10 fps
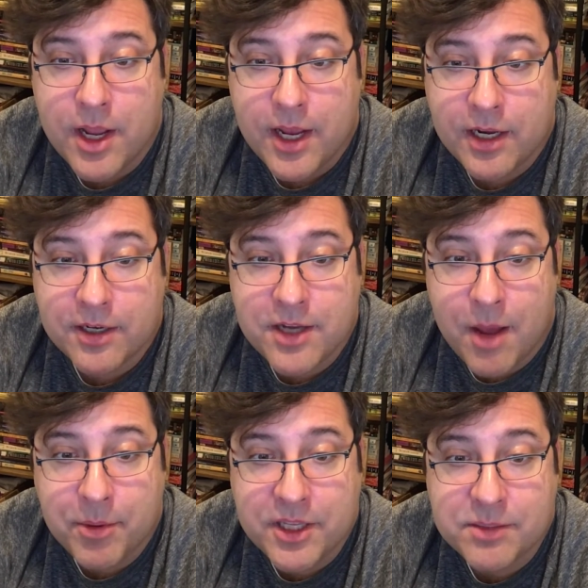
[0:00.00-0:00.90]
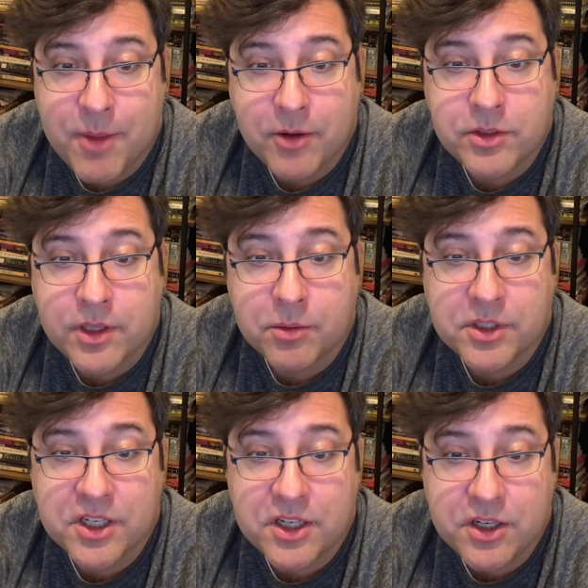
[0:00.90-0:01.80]
and on top of this mountain there was
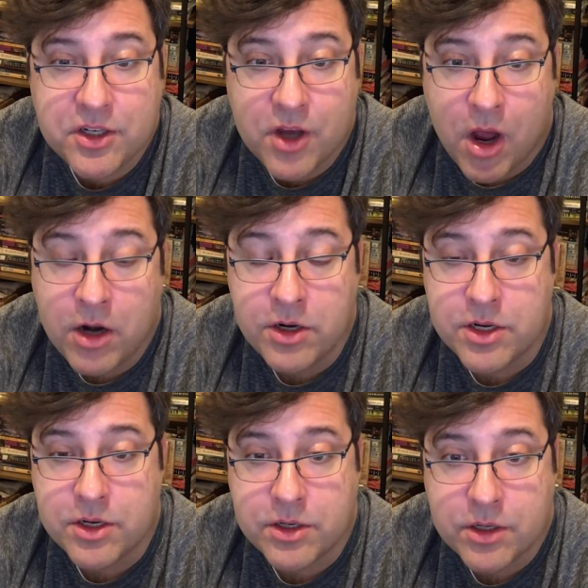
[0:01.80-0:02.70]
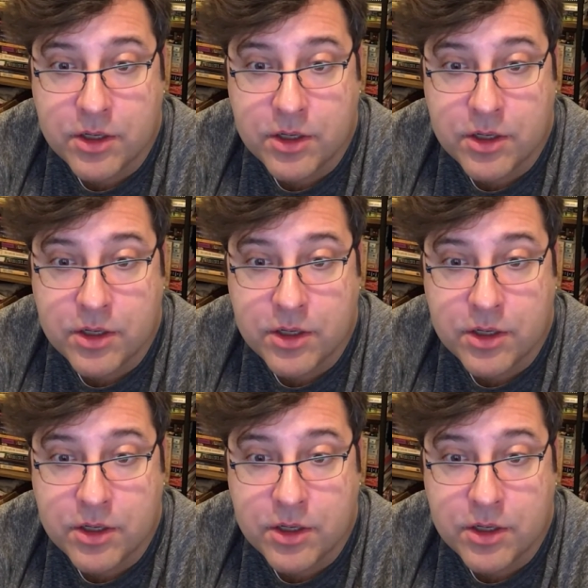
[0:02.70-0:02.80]
a garden,